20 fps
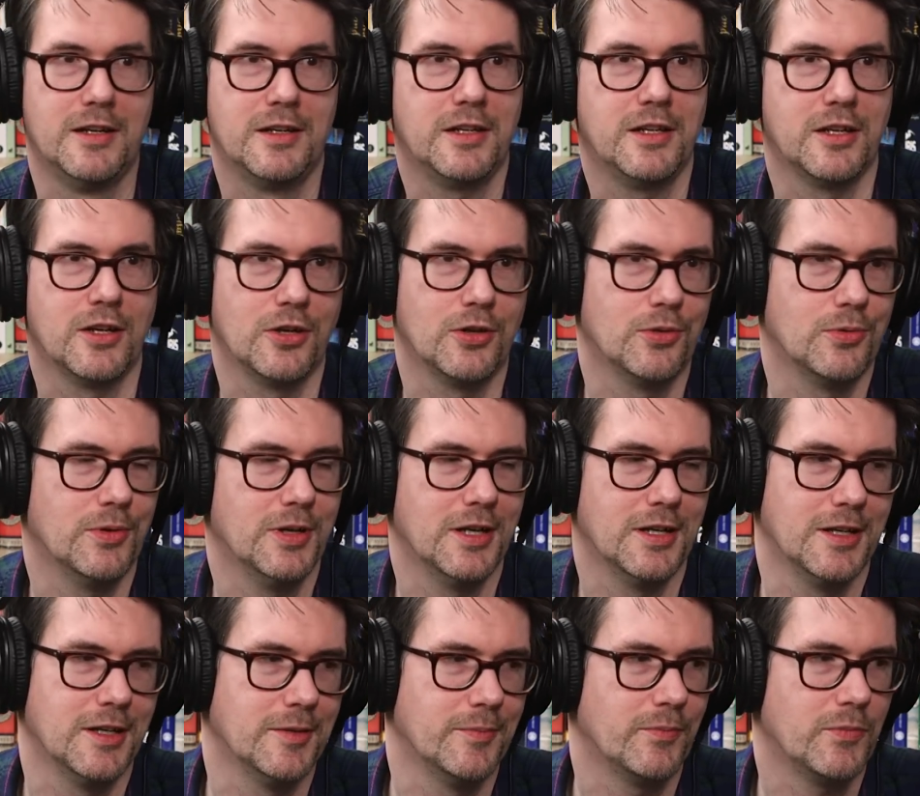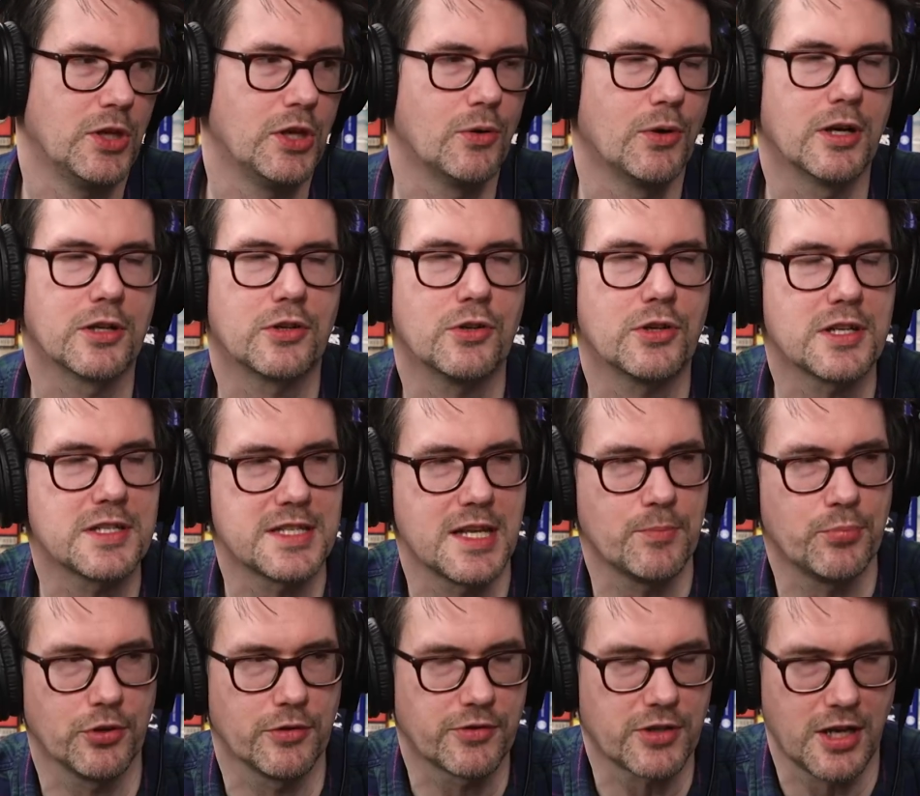you know, uh, you know, a good
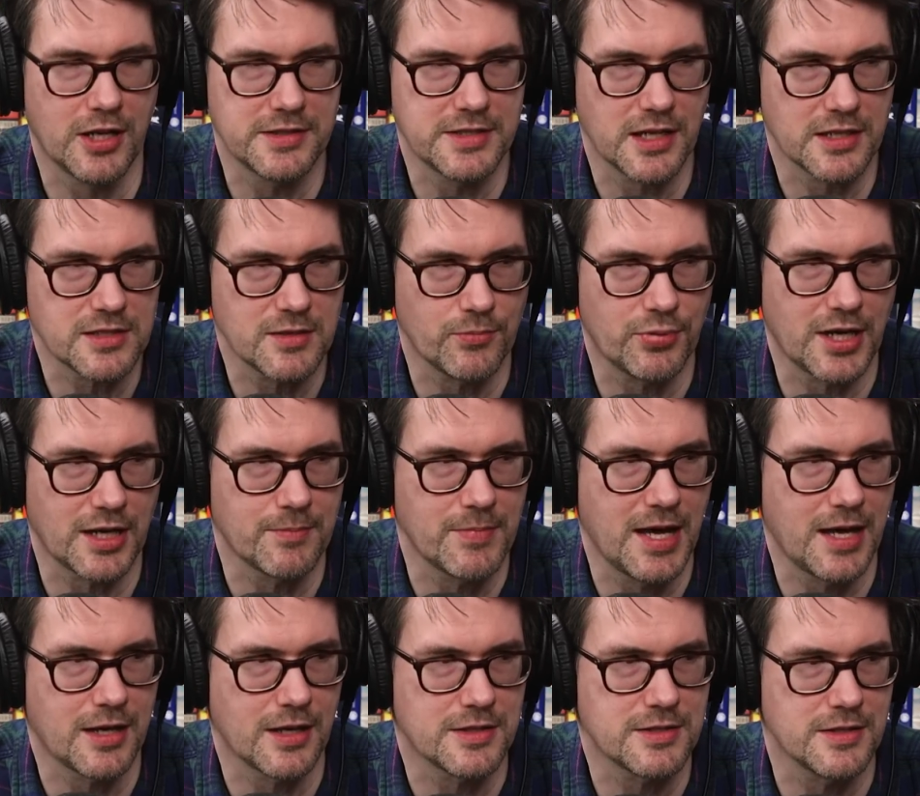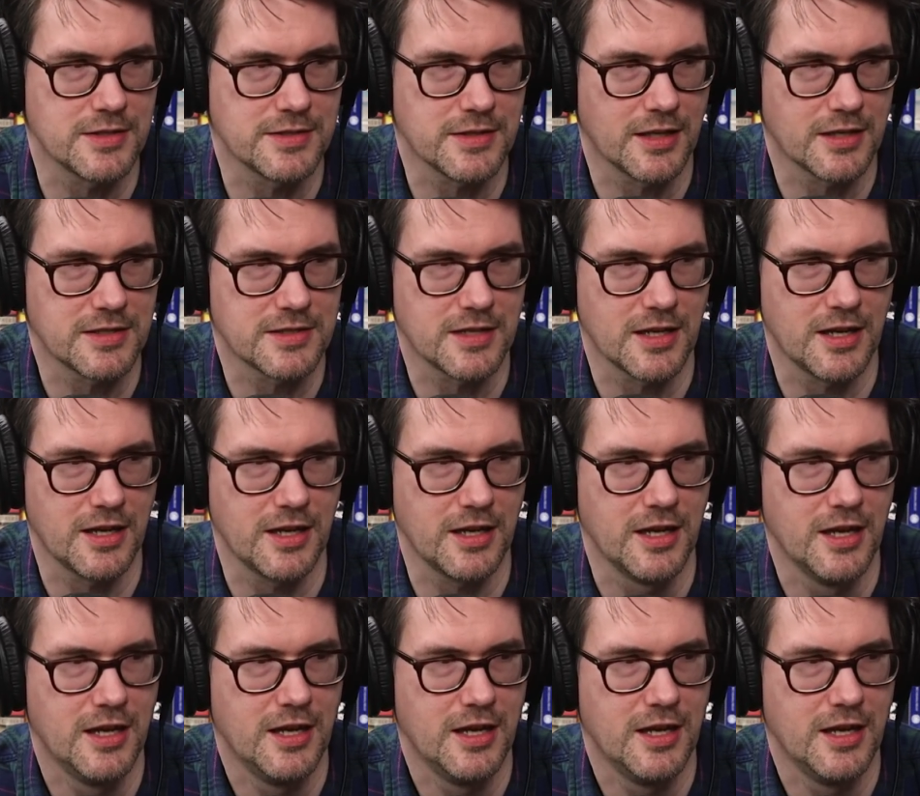example of context and pragmatics is like, say,